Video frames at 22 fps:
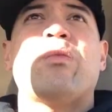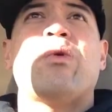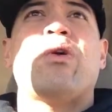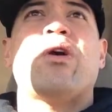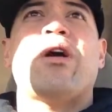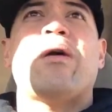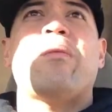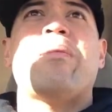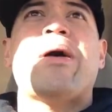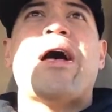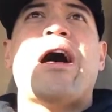
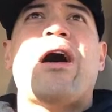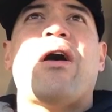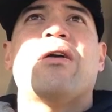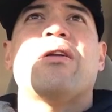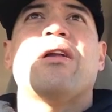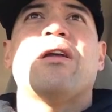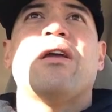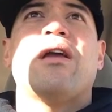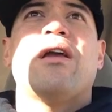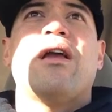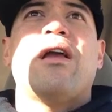more about
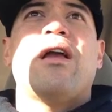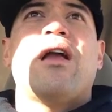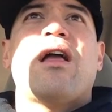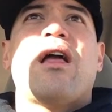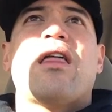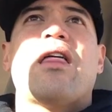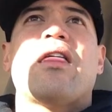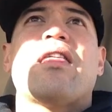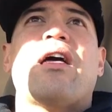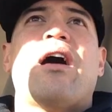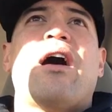
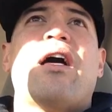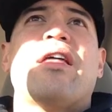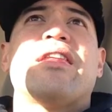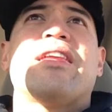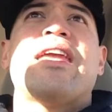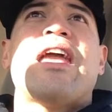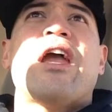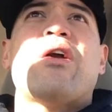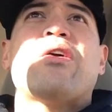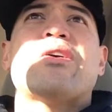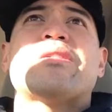the
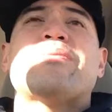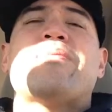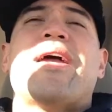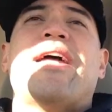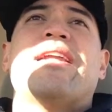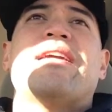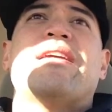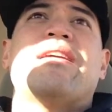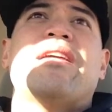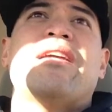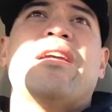
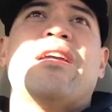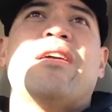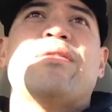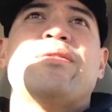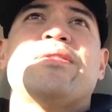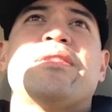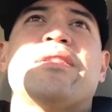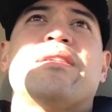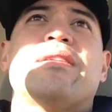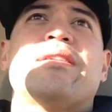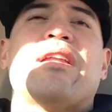charismatic
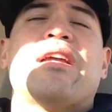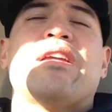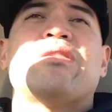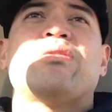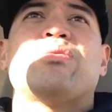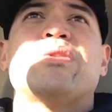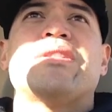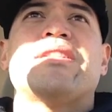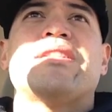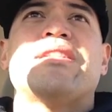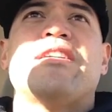gifts
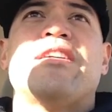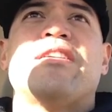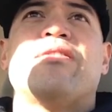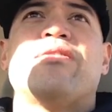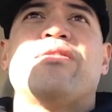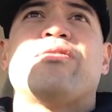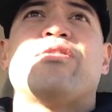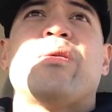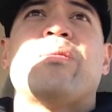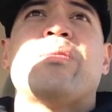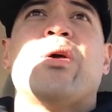that's
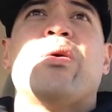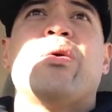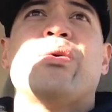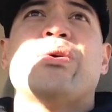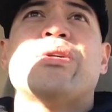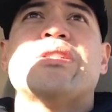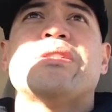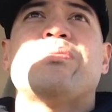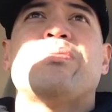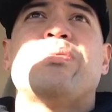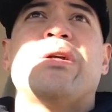received from the
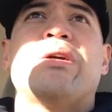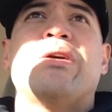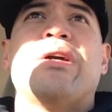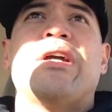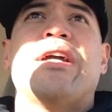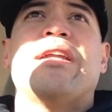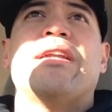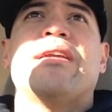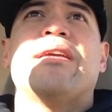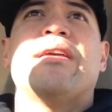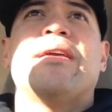Holy
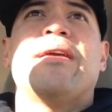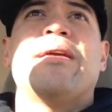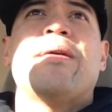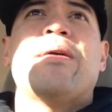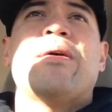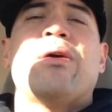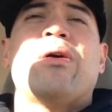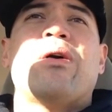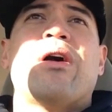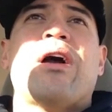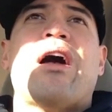Spirit,
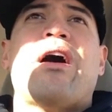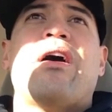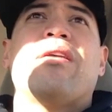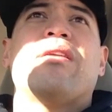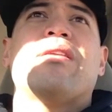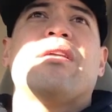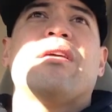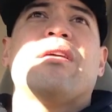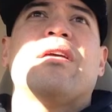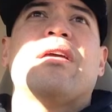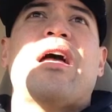or
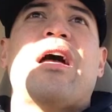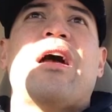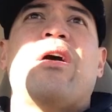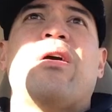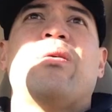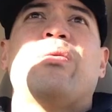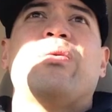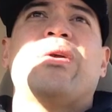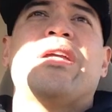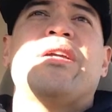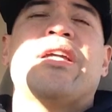
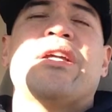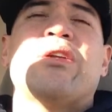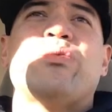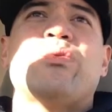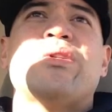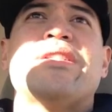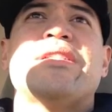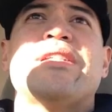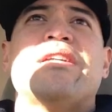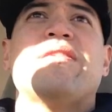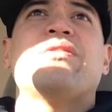how we can
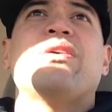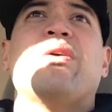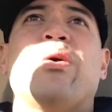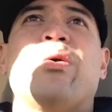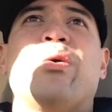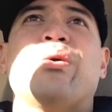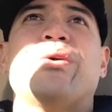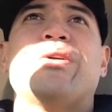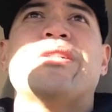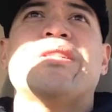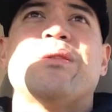receive the
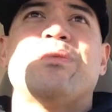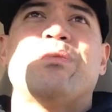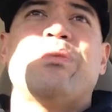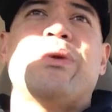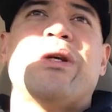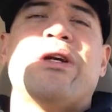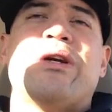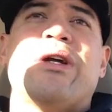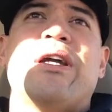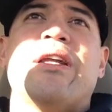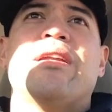Holy
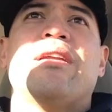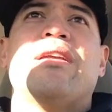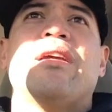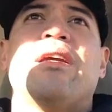Spirit